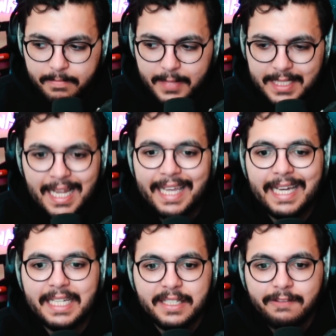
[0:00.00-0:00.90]
it's not like
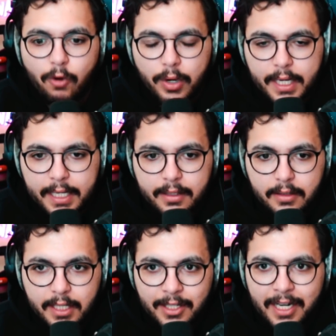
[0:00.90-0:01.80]
it is in Fortnite.
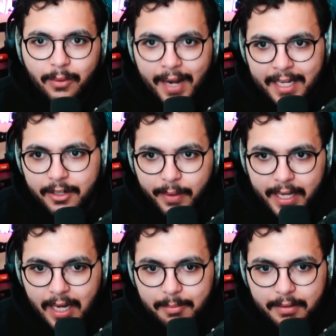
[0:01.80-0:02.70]
Like, you gotta rank your way
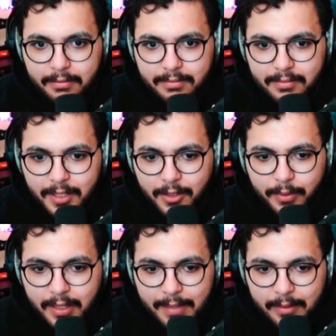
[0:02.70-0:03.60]
up and you don't
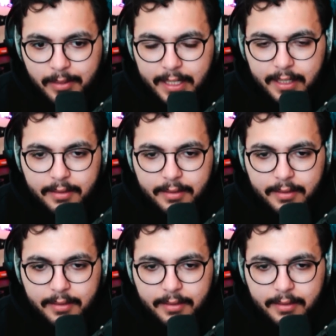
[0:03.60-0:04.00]
really make money.